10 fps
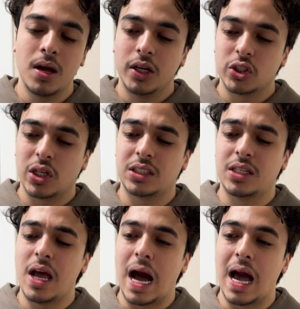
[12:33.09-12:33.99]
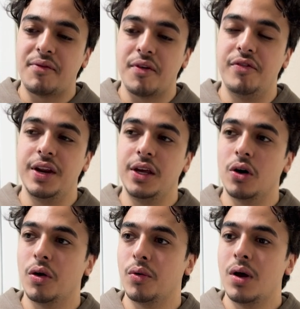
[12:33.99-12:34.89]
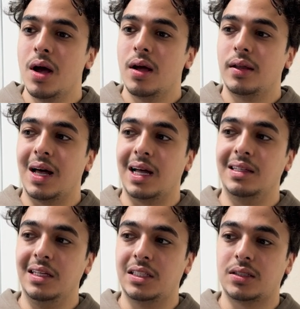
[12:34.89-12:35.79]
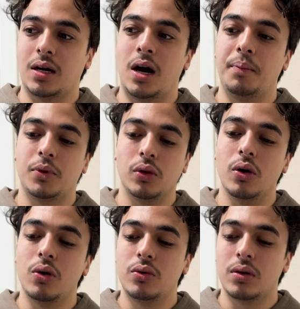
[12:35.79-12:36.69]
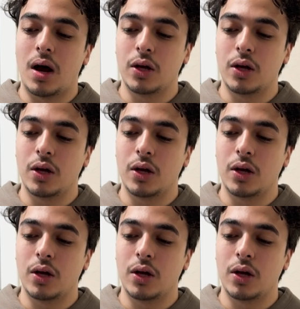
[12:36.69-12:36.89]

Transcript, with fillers: So let's say I have a video that needs time to load.